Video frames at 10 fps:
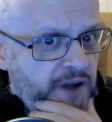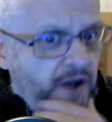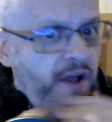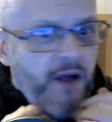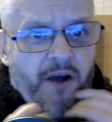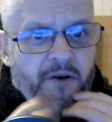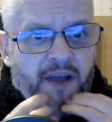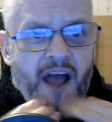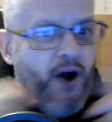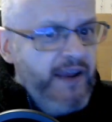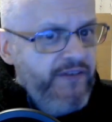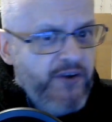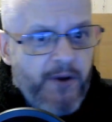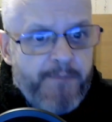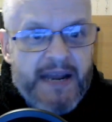Okay, I'll give
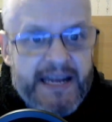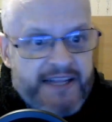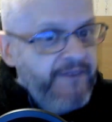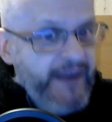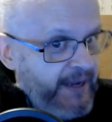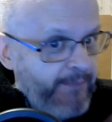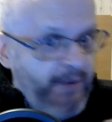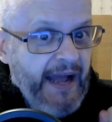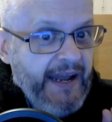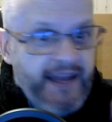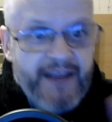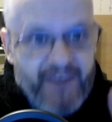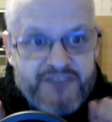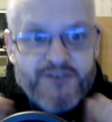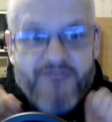you 1 minute to think about it, if
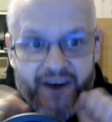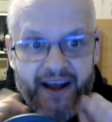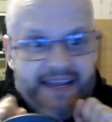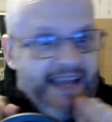that's all right.